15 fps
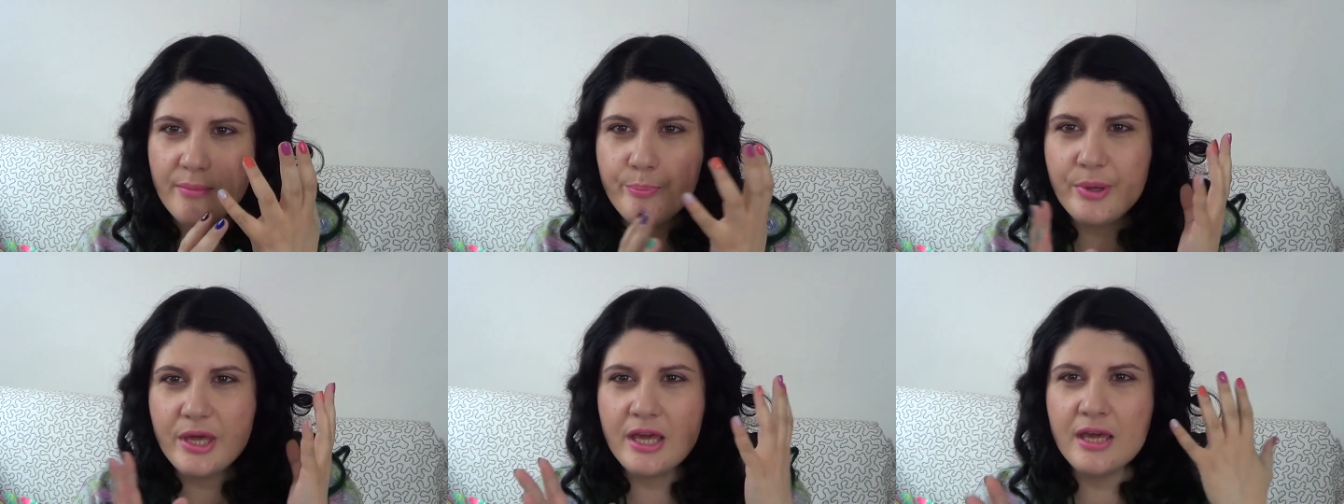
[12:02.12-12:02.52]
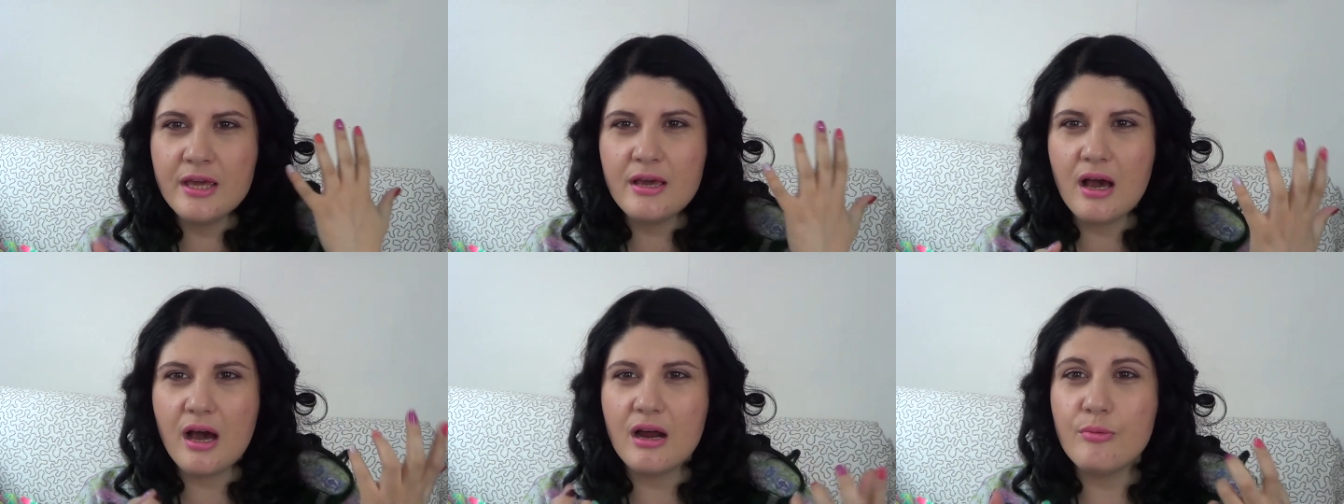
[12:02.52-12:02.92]
the
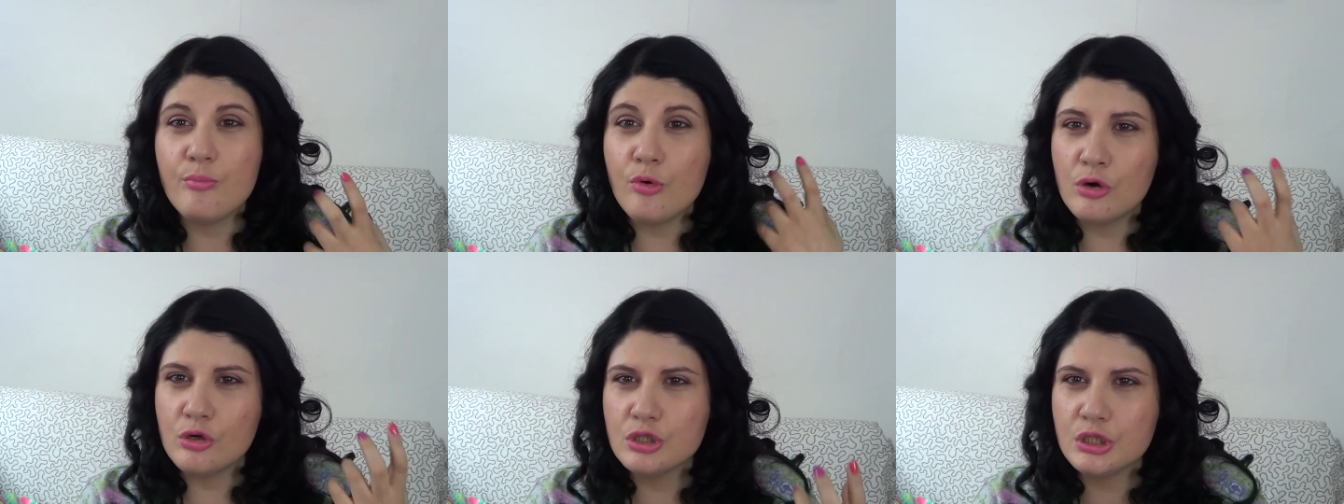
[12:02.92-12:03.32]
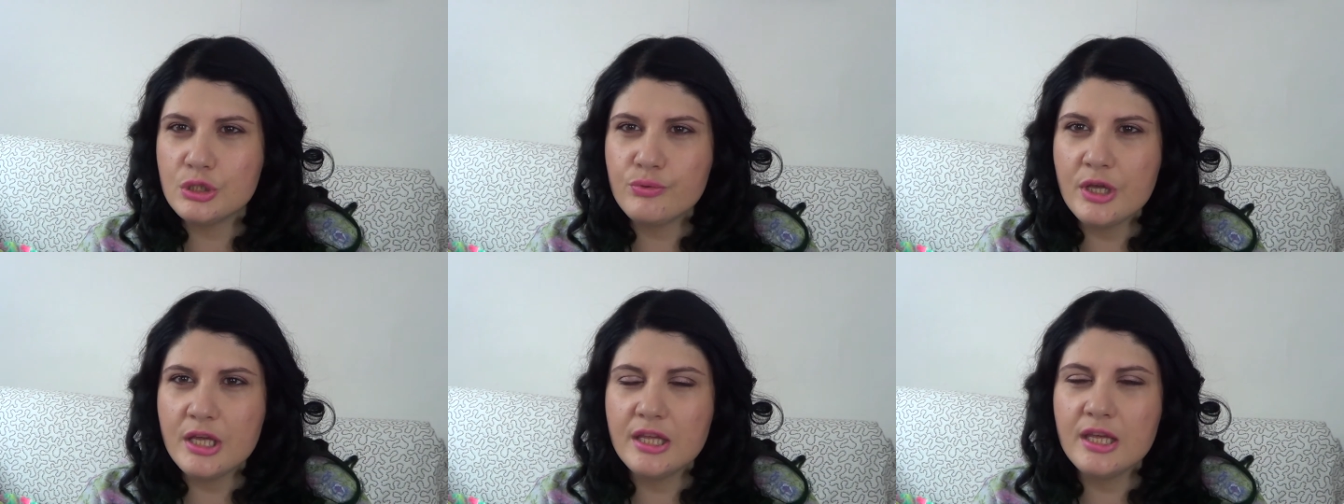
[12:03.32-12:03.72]
pink are more
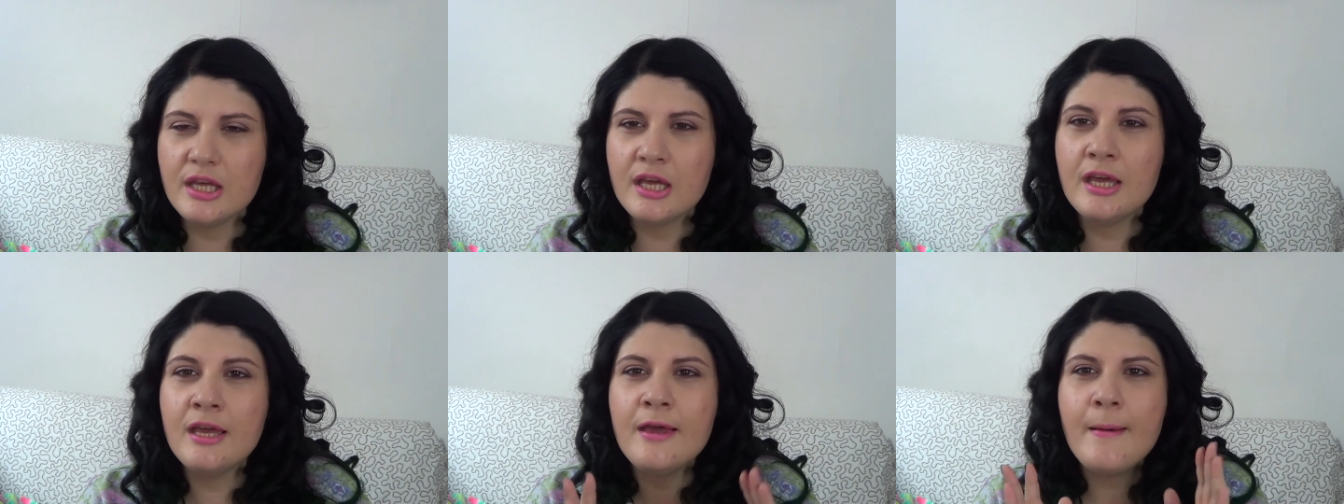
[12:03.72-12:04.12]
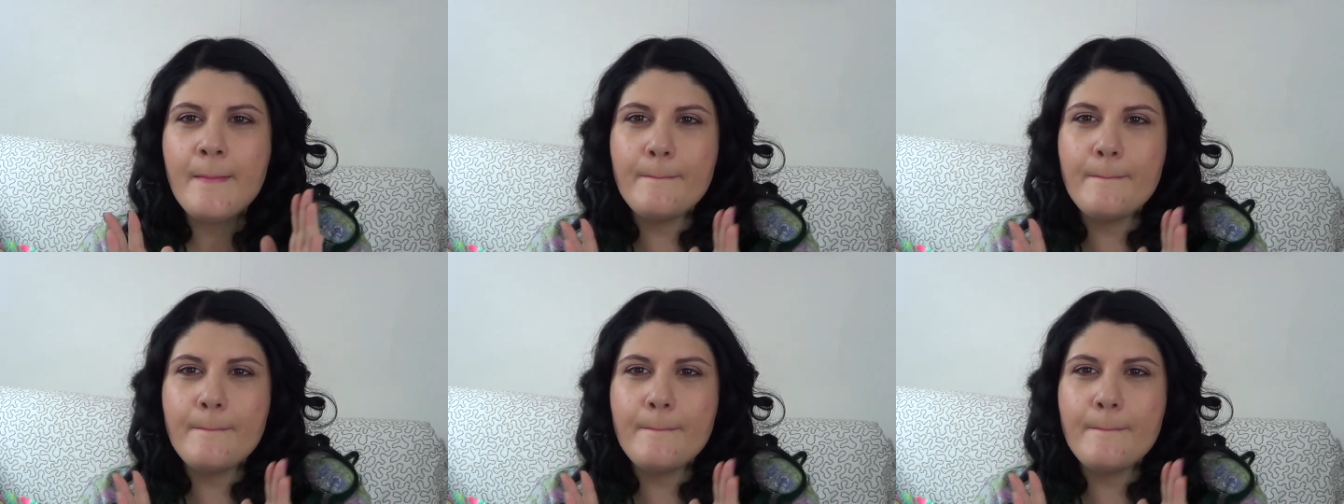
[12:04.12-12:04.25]
streaky,